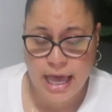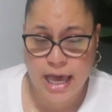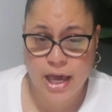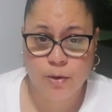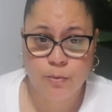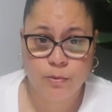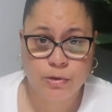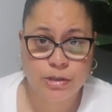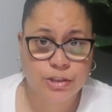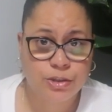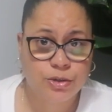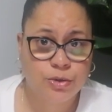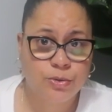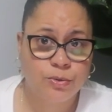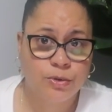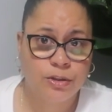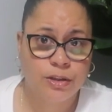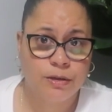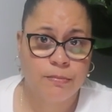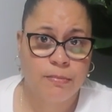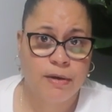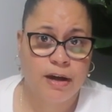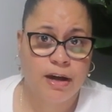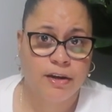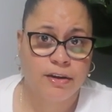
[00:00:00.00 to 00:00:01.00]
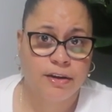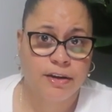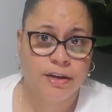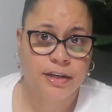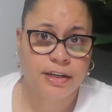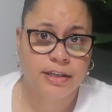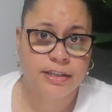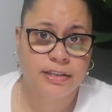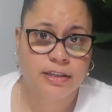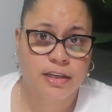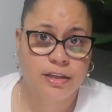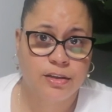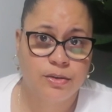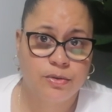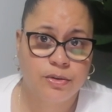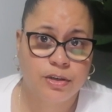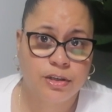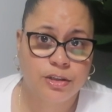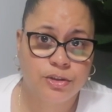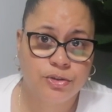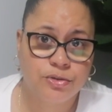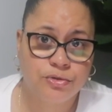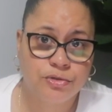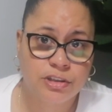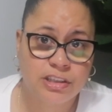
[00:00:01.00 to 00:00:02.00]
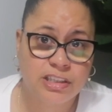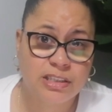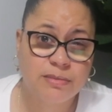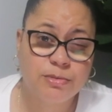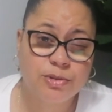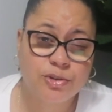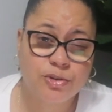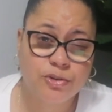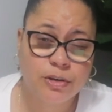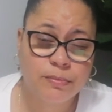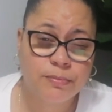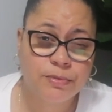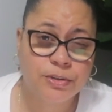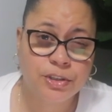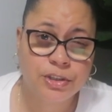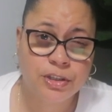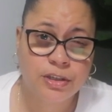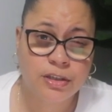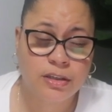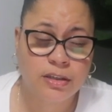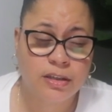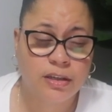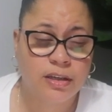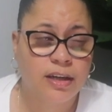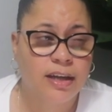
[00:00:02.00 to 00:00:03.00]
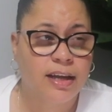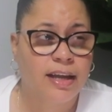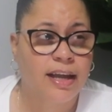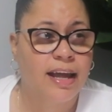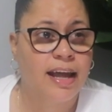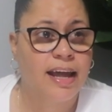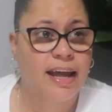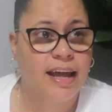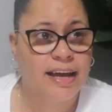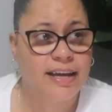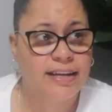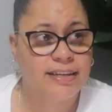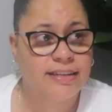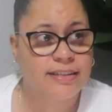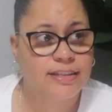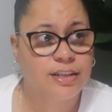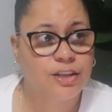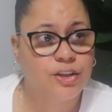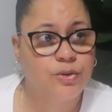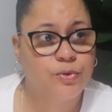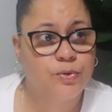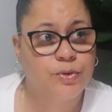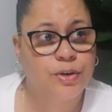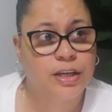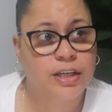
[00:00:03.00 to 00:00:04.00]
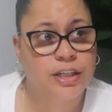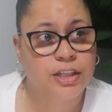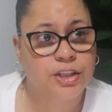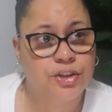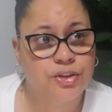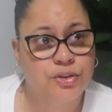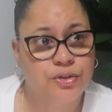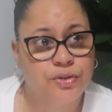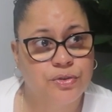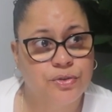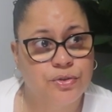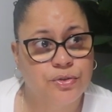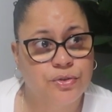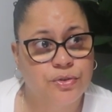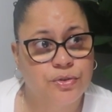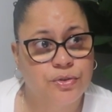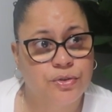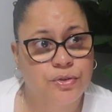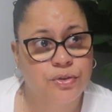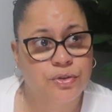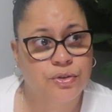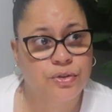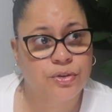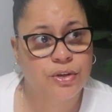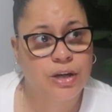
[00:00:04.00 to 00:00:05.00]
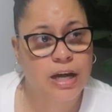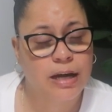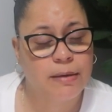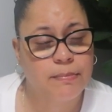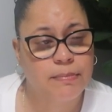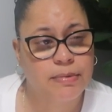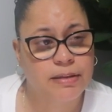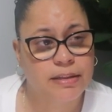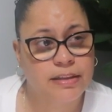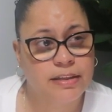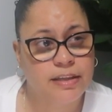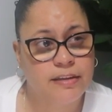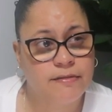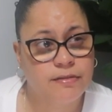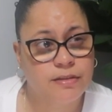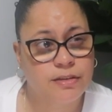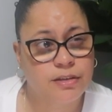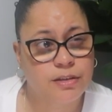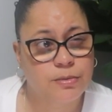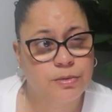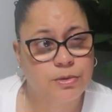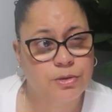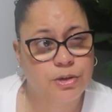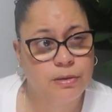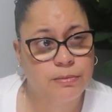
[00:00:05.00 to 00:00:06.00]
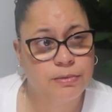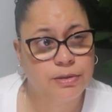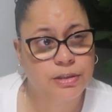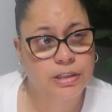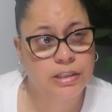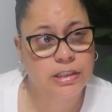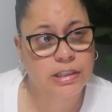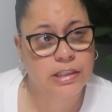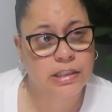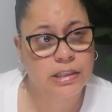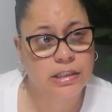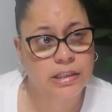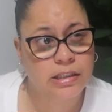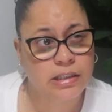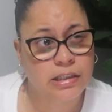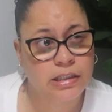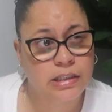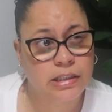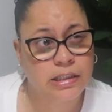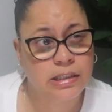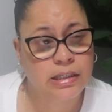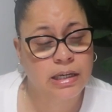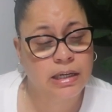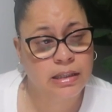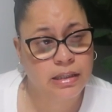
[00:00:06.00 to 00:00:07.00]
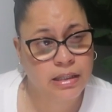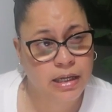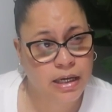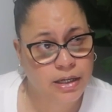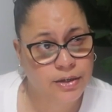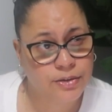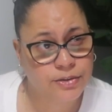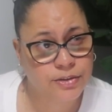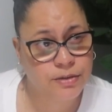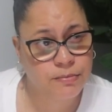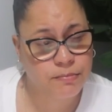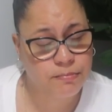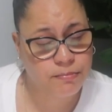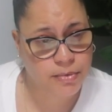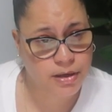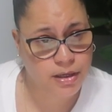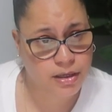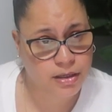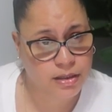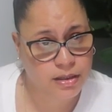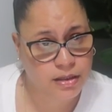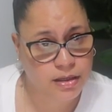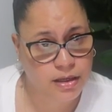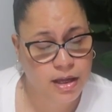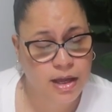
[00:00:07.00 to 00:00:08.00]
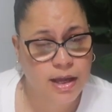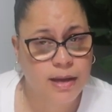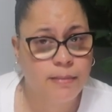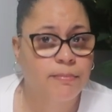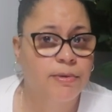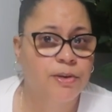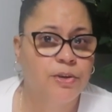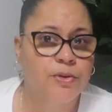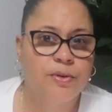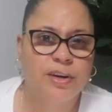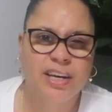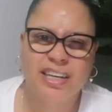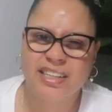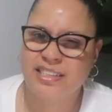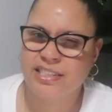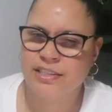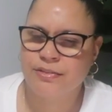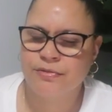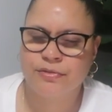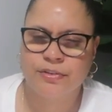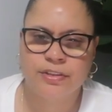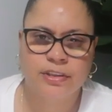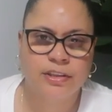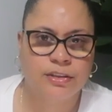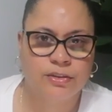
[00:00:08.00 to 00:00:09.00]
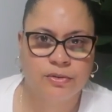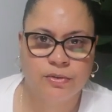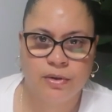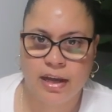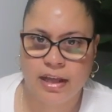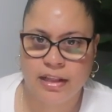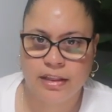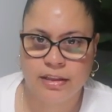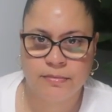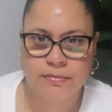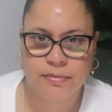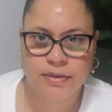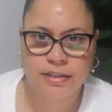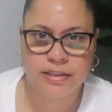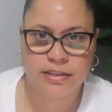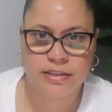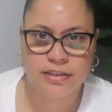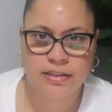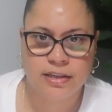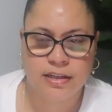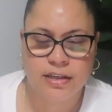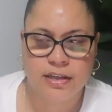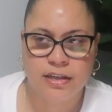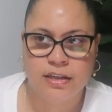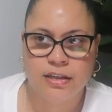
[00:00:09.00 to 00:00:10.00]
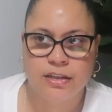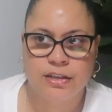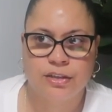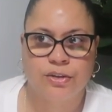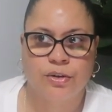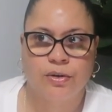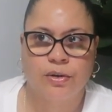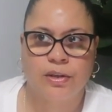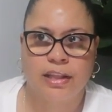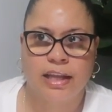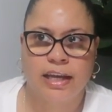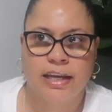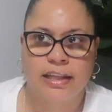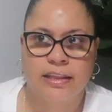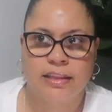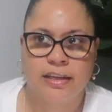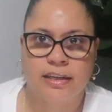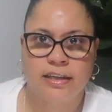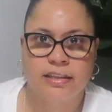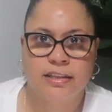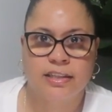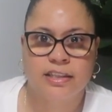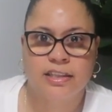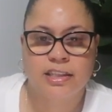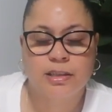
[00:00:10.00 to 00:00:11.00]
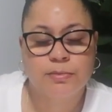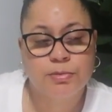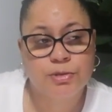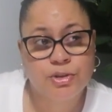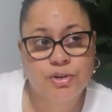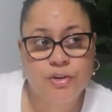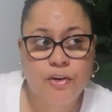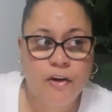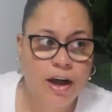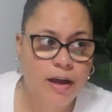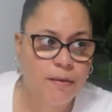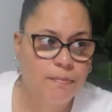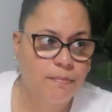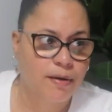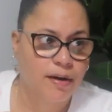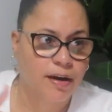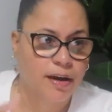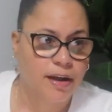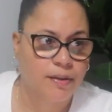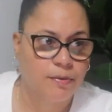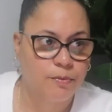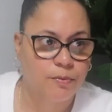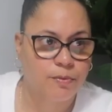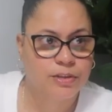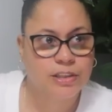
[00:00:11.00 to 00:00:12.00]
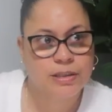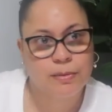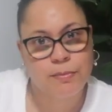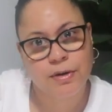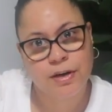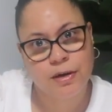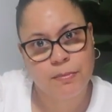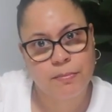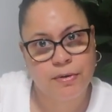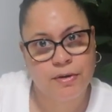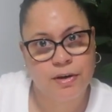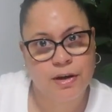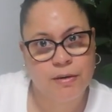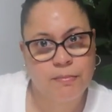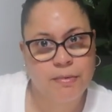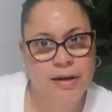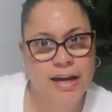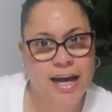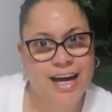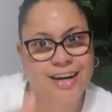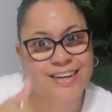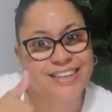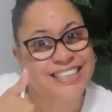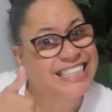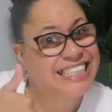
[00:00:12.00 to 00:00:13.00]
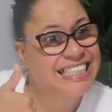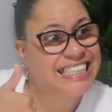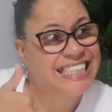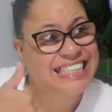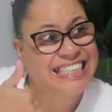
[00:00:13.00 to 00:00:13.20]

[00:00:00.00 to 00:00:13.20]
and what's cool about it is that you can do a subscription, and you can do, I believe the subscription is $10 a month, but you get different little elements. So like the subscribe button, which I'm going to put up now,